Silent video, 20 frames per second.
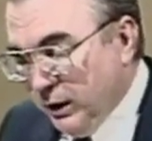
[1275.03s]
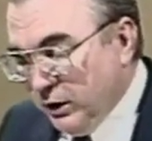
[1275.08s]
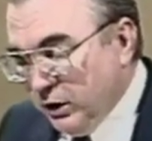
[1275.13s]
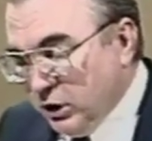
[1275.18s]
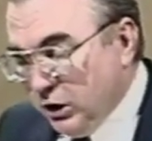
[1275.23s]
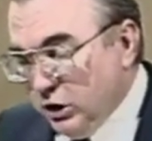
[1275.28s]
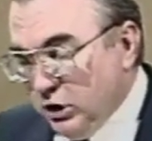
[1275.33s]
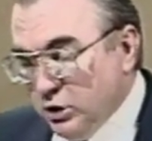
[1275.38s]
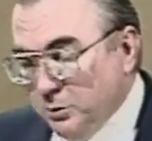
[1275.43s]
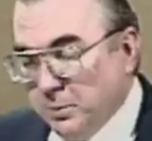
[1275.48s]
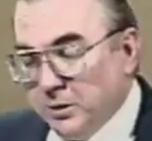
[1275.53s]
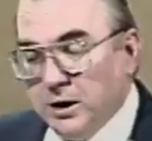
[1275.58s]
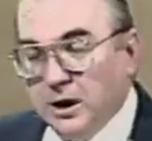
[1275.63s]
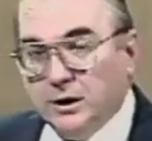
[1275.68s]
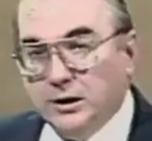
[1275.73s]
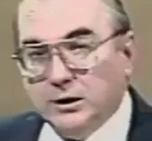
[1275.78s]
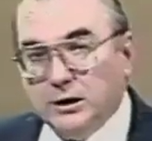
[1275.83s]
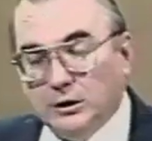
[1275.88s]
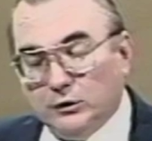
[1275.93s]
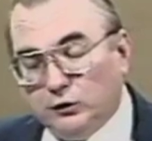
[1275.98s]
You, you
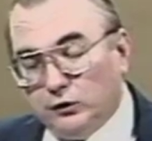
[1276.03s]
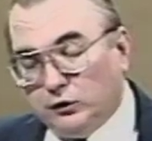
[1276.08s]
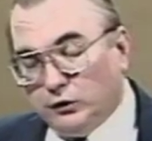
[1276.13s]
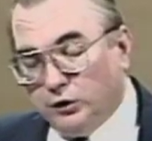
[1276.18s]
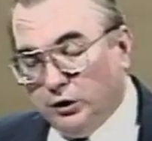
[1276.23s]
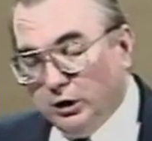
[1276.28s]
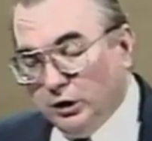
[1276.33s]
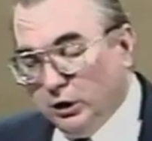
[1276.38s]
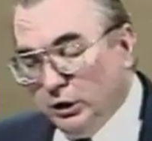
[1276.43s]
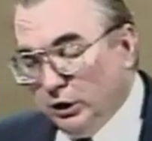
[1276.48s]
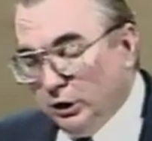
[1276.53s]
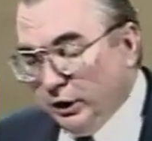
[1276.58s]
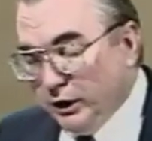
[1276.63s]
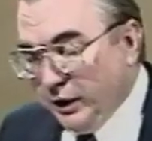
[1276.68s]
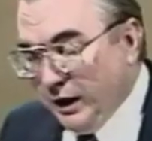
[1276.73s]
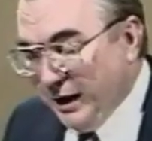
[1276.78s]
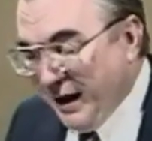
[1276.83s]
begin to get skilled at,